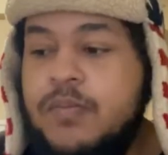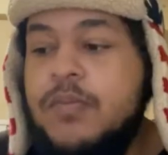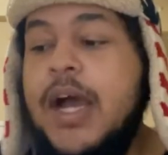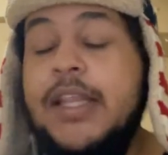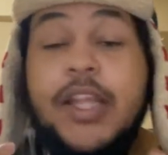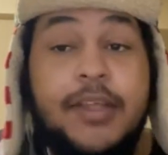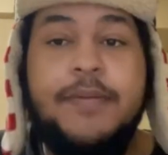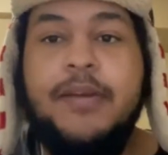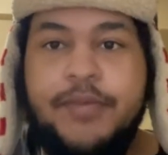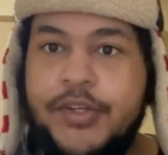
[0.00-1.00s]
I like
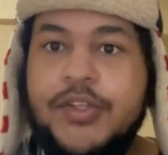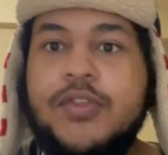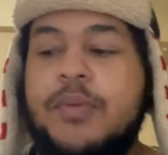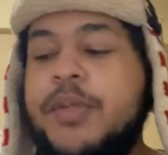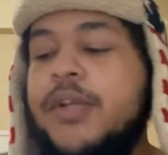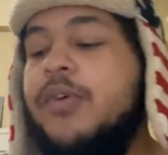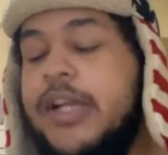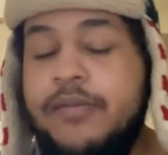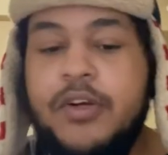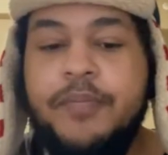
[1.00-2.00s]
fan fiction, so I'm like,
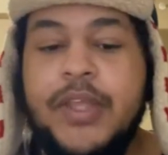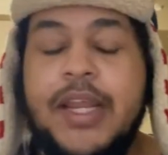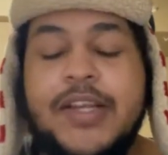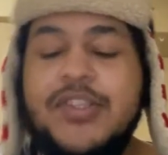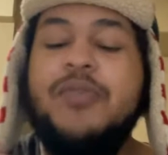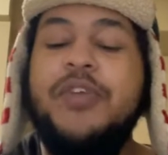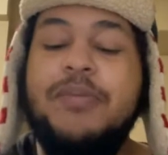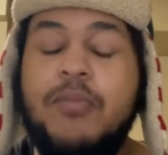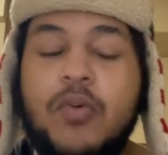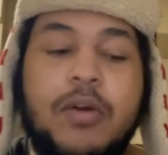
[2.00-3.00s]
whatever. And as I read
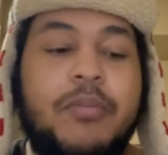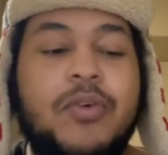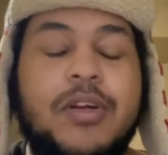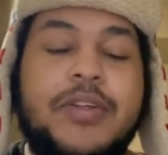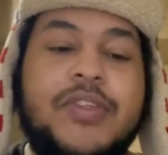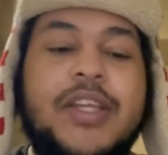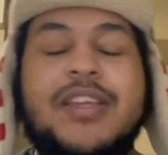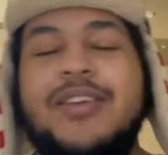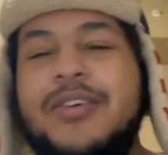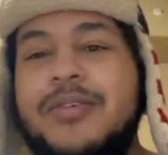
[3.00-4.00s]
more and more, I was like,
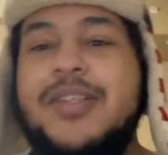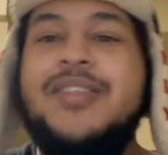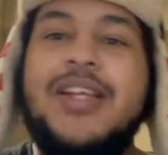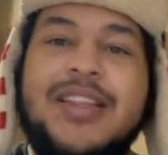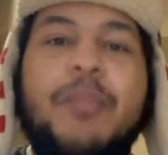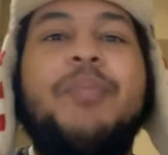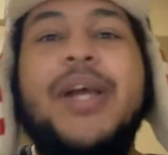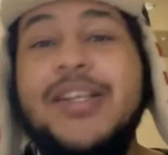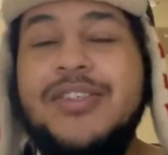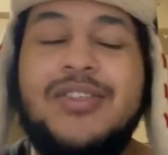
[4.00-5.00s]
it's not the
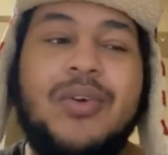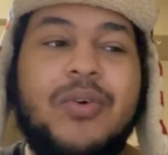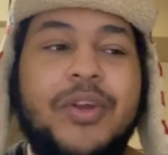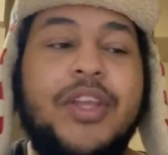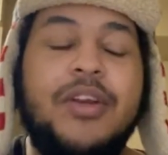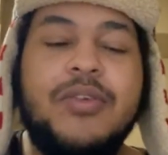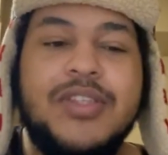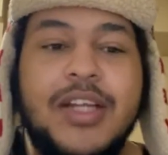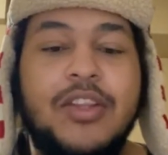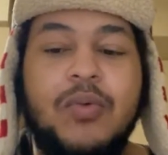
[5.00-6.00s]
best story, it's
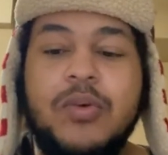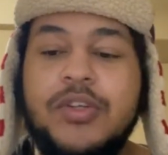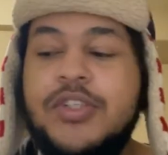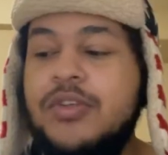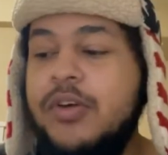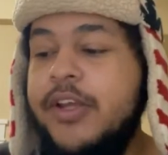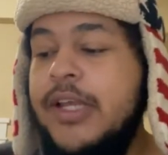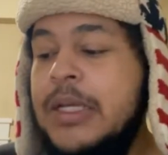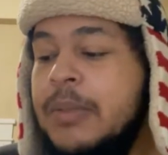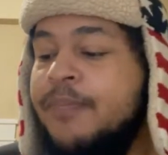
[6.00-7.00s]
not the worst story.
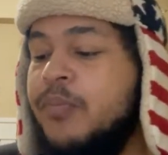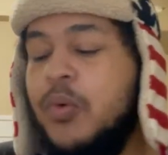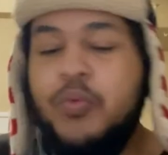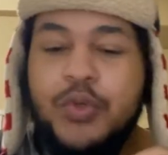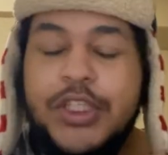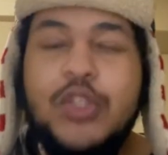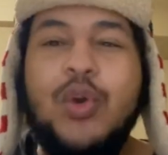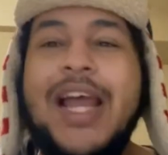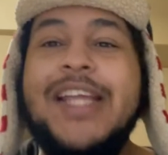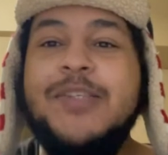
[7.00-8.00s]
But what really
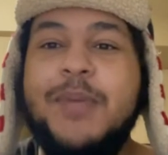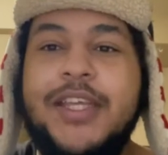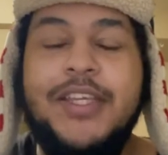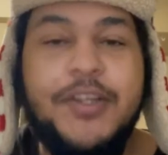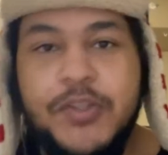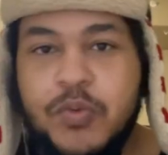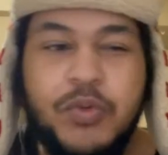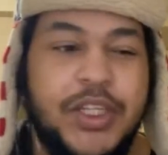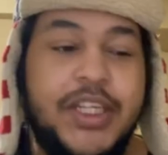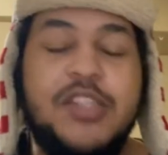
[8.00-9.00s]
grinds my gears, what
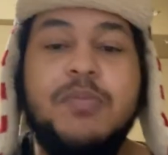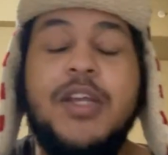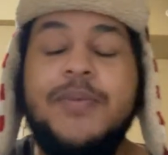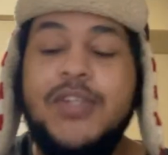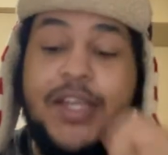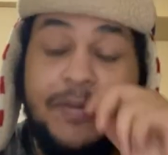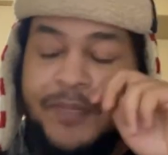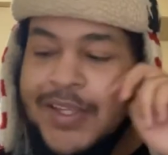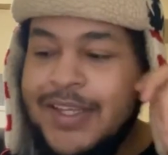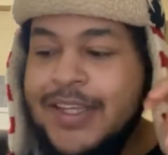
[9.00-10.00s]
really gets me upset,
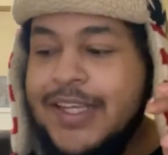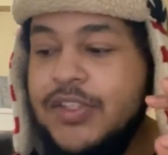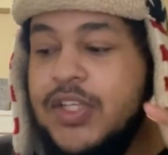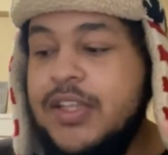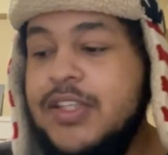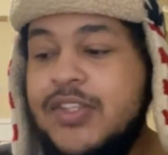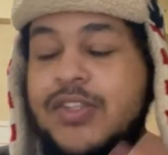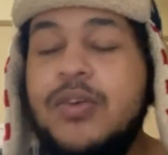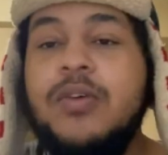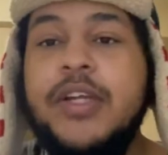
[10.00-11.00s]
is that this
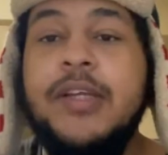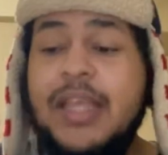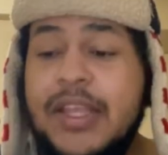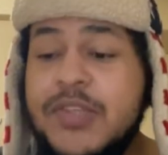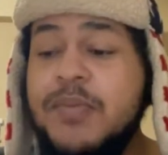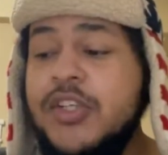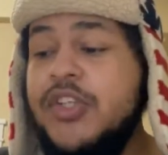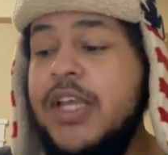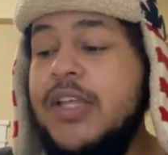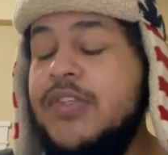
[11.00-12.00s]
story, as much
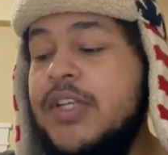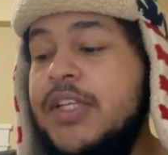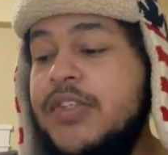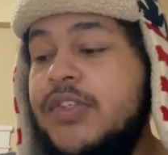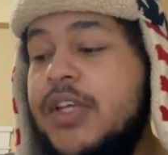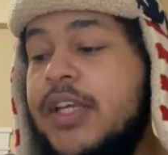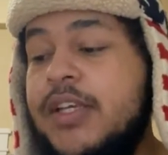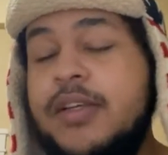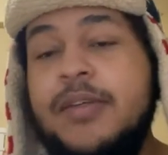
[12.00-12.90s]
as it is like,